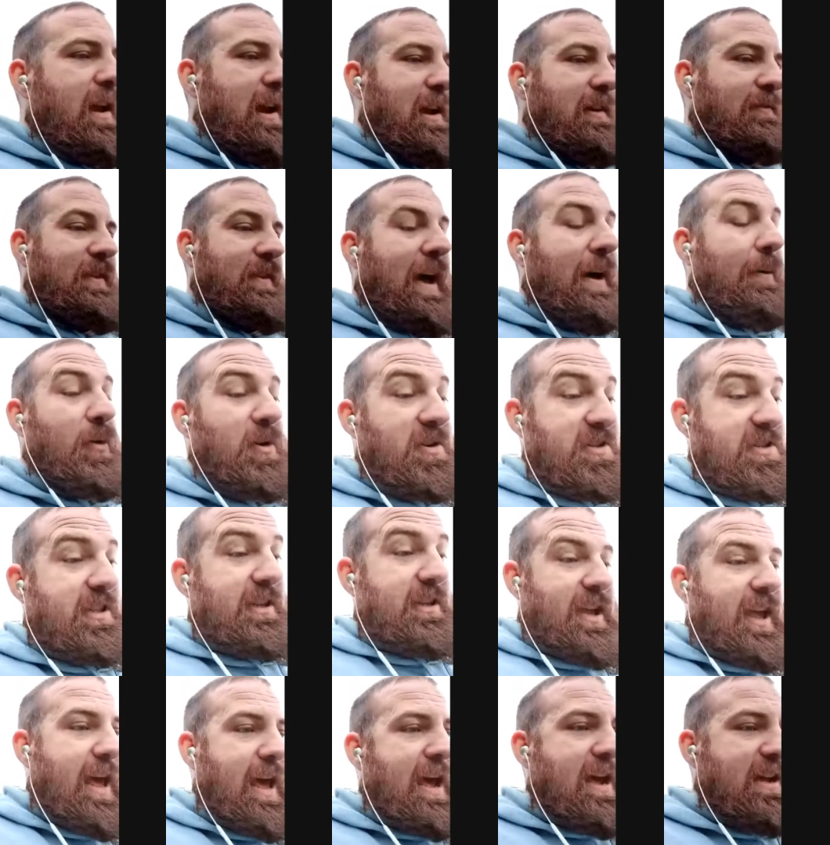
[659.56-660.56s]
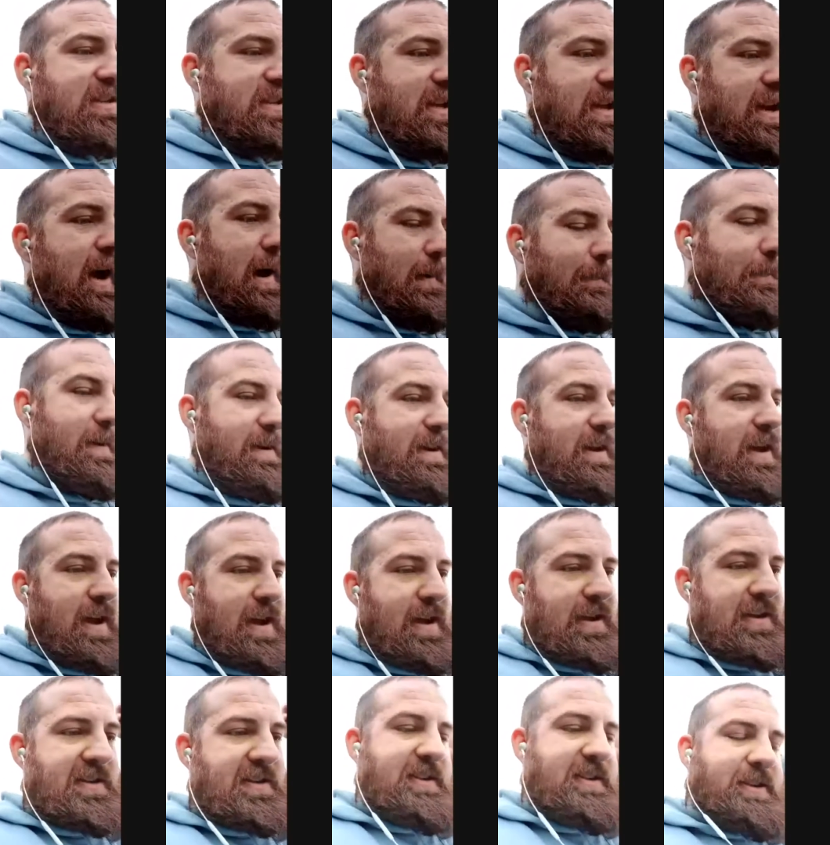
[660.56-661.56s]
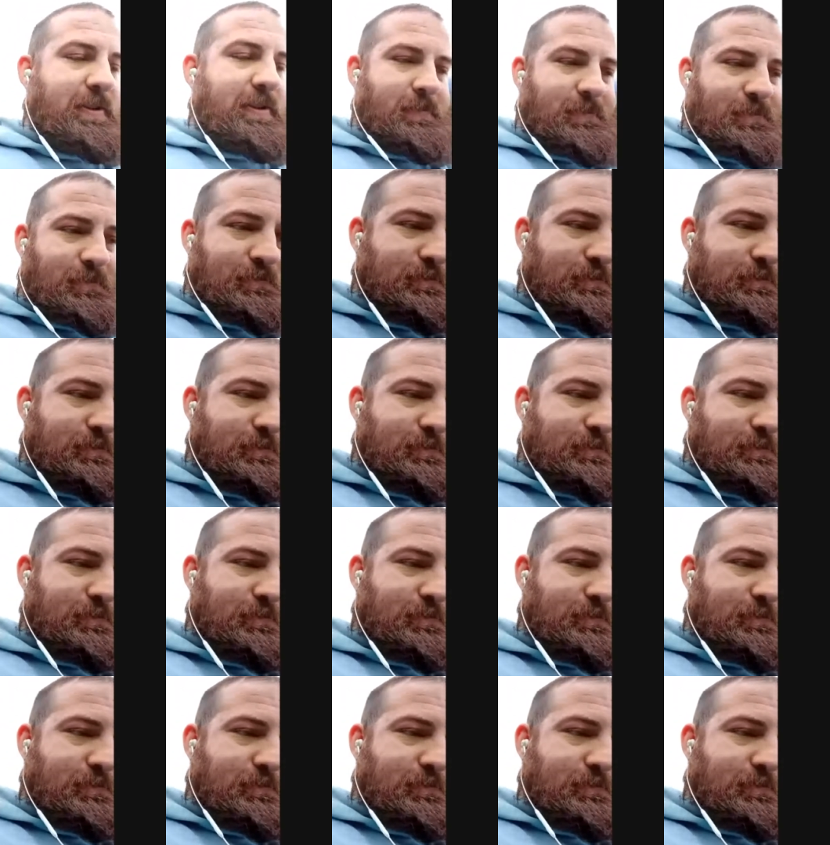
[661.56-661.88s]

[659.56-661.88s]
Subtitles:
if that was the case, then happy days.